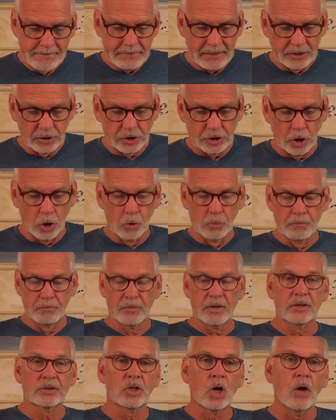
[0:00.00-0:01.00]
And so
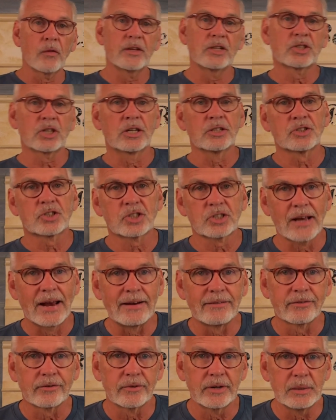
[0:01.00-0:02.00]
there's all these
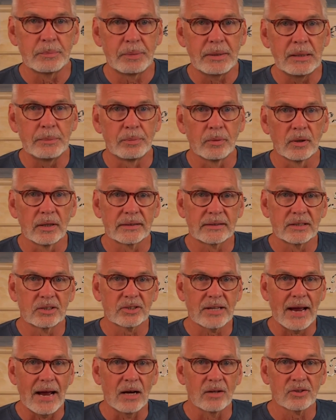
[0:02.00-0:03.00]
unsavory people at
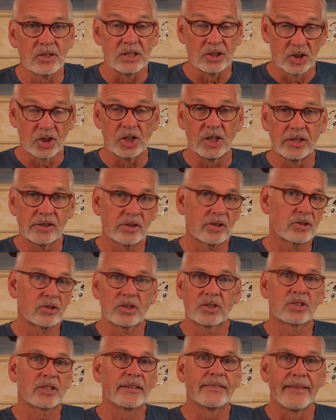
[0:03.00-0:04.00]
this house, and
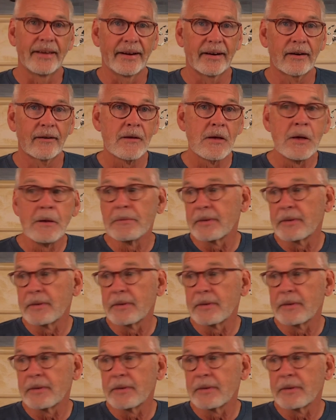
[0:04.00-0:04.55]
Jesus is in there,